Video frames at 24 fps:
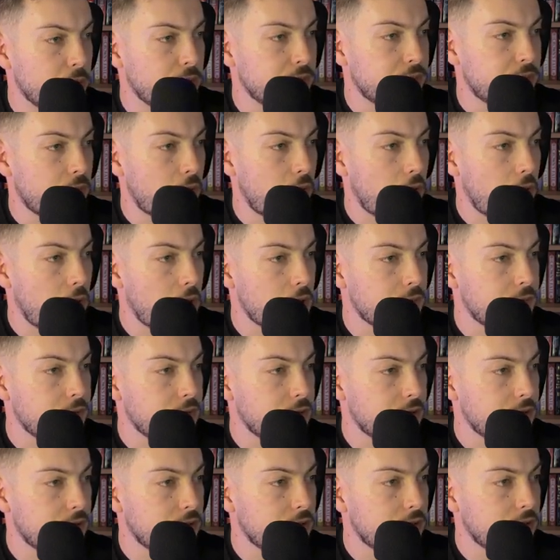for Harvard
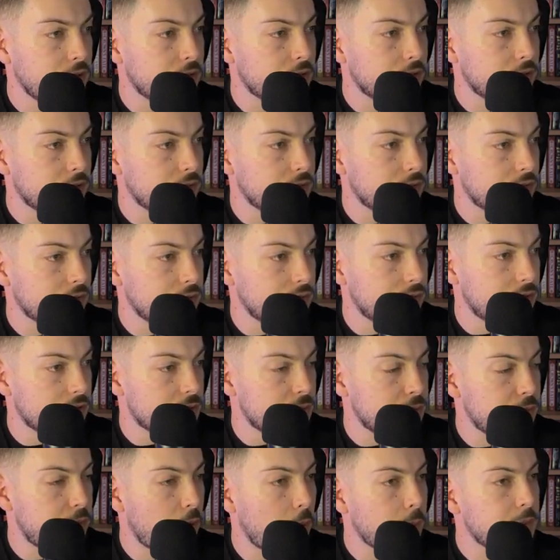and then just
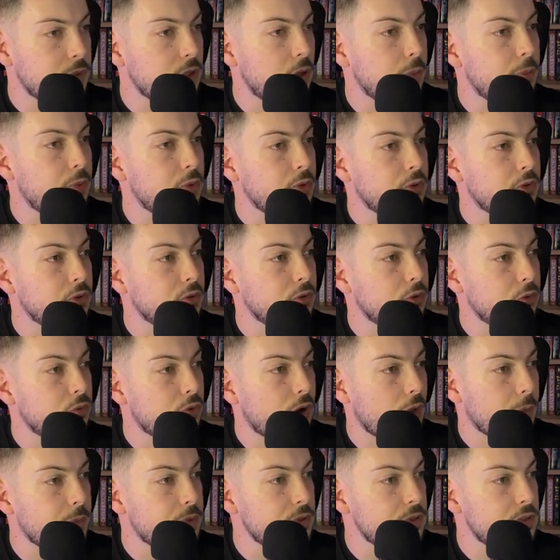popped up on the
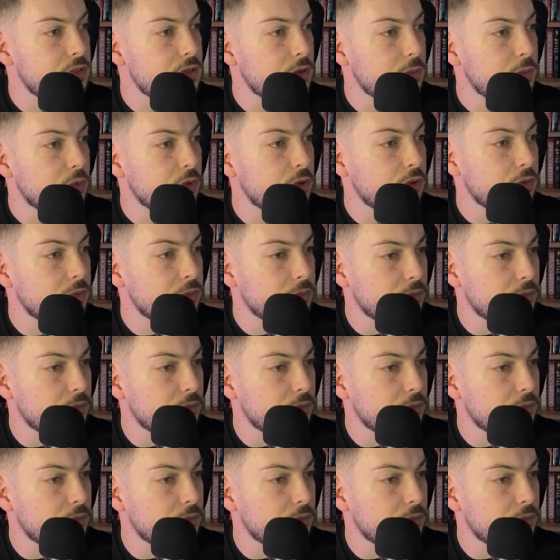rapids somewhere.